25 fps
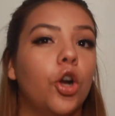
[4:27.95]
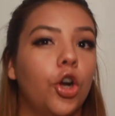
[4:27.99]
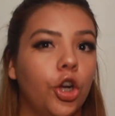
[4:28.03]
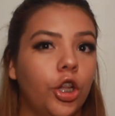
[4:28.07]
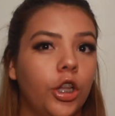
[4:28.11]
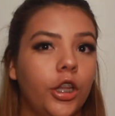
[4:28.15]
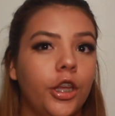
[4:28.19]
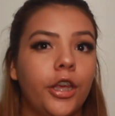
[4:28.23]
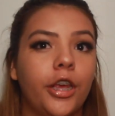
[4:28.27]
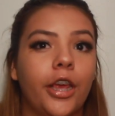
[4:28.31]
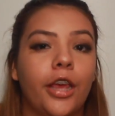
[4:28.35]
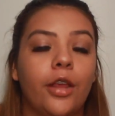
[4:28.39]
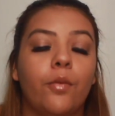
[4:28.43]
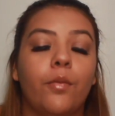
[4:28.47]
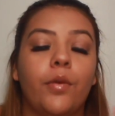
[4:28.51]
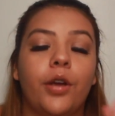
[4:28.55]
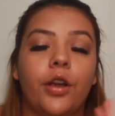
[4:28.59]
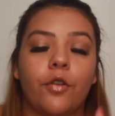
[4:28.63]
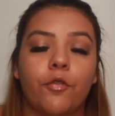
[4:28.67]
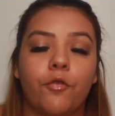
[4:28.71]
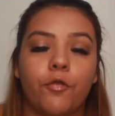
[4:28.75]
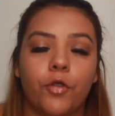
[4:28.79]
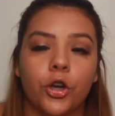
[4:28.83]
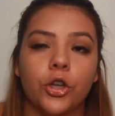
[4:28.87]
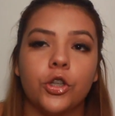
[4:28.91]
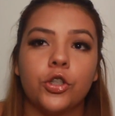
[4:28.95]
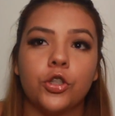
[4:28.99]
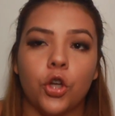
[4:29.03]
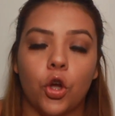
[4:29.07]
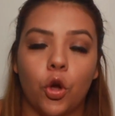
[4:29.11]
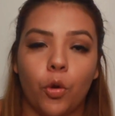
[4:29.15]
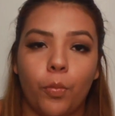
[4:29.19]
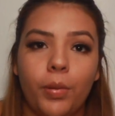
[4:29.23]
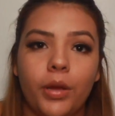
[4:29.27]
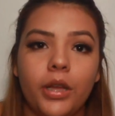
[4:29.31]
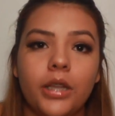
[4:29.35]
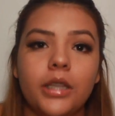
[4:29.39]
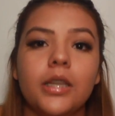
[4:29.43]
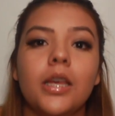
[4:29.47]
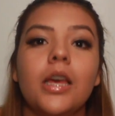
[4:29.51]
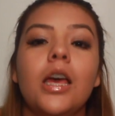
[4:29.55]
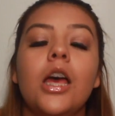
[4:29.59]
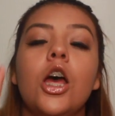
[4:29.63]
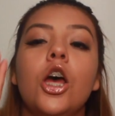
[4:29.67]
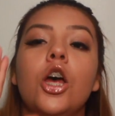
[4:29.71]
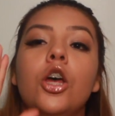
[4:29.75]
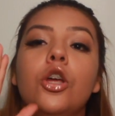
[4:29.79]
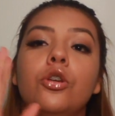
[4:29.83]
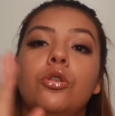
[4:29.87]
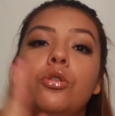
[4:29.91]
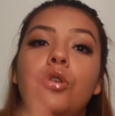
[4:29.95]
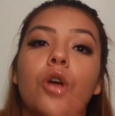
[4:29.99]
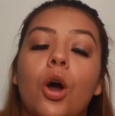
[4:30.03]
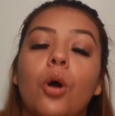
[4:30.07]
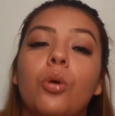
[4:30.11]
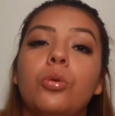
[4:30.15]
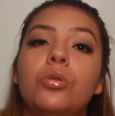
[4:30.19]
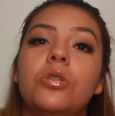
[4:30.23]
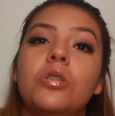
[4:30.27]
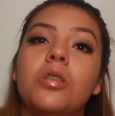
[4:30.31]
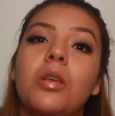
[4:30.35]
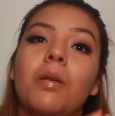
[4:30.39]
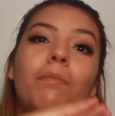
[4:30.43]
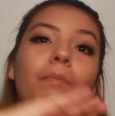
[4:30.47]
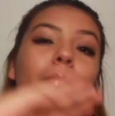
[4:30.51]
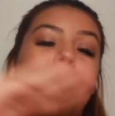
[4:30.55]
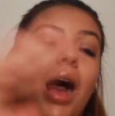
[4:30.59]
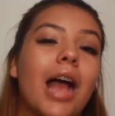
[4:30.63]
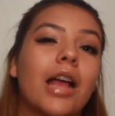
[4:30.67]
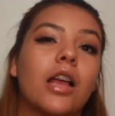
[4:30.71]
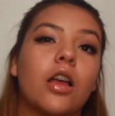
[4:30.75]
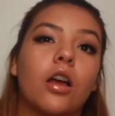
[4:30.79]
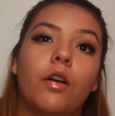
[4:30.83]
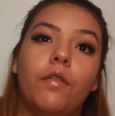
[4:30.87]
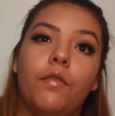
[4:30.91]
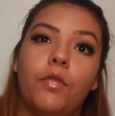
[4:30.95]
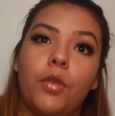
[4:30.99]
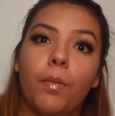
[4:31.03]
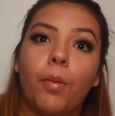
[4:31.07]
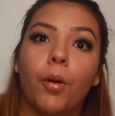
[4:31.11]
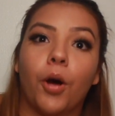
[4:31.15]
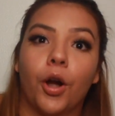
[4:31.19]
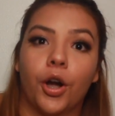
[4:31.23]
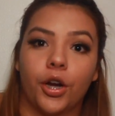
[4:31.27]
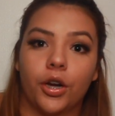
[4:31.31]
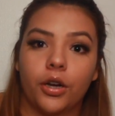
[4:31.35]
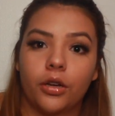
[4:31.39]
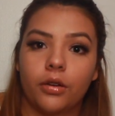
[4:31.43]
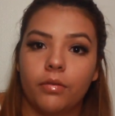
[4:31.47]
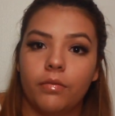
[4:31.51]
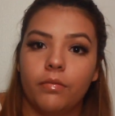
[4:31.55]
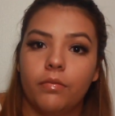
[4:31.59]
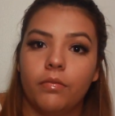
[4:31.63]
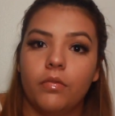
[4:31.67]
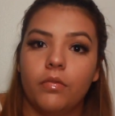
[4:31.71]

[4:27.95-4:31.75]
early and when it first opens, go to the back of the park.